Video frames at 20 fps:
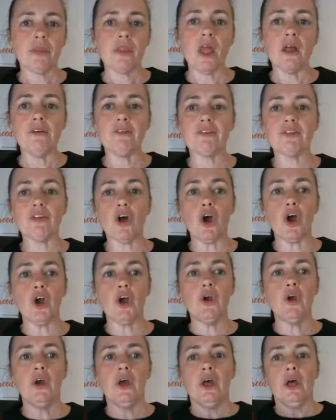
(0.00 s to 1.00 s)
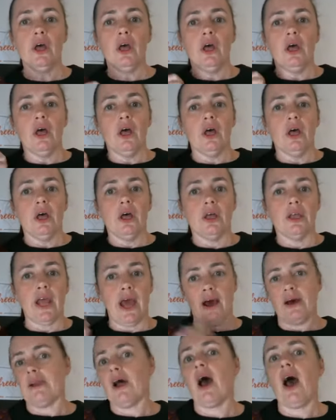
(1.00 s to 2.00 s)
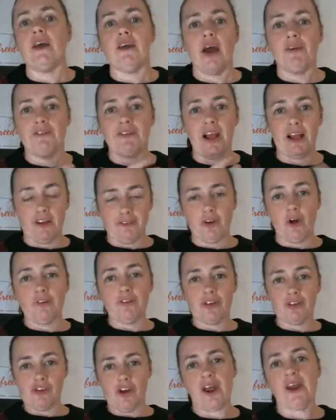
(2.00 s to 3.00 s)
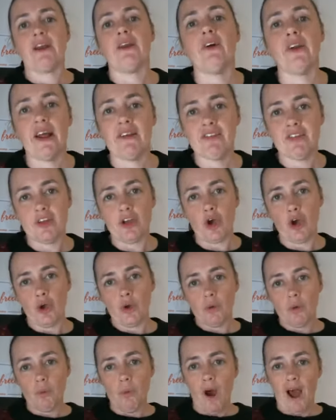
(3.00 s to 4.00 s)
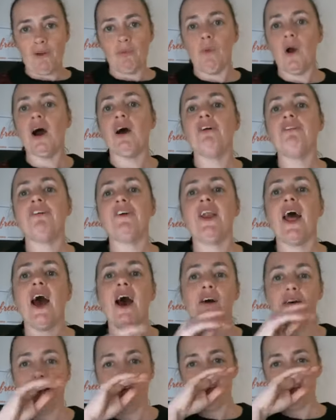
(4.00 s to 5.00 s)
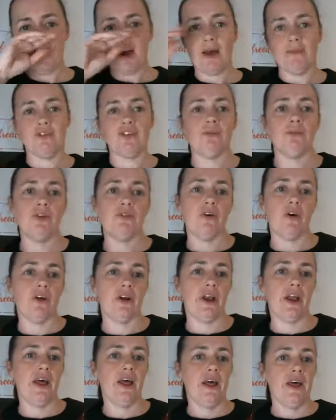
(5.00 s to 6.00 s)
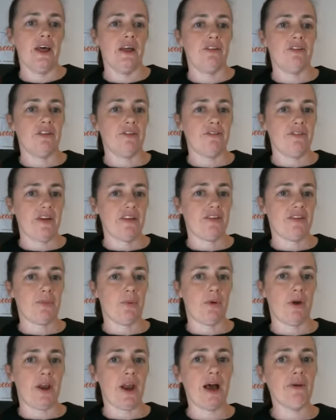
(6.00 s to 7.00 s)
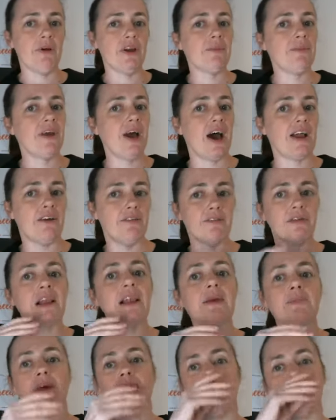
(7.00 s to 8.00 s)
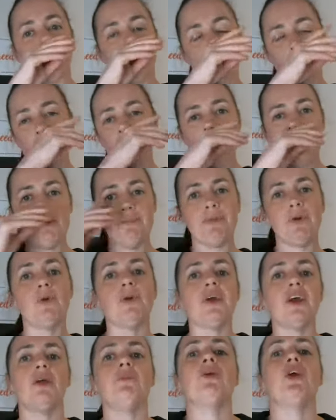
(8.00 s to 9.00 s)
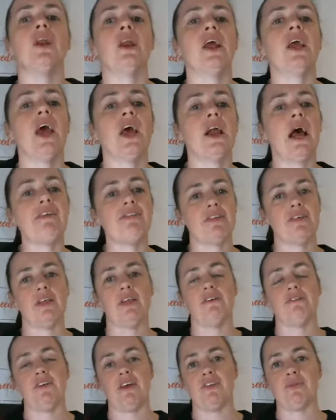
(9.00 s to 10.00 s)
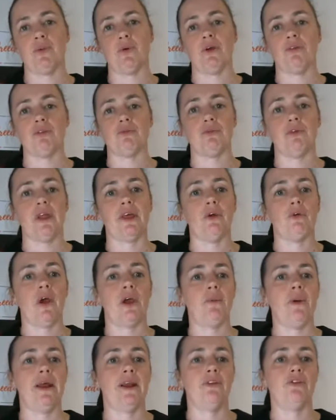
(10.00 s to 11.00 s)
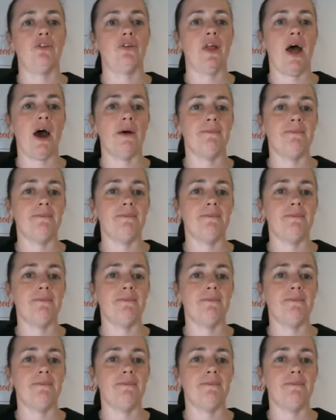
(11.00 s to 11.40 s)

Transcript: So yeah, I feel like I've concentrated on SEO quite well for now, and it's time to move on to Facebook. And I want to be able to really be the authority, build a community, and I see that Facebook is a really great way to do that.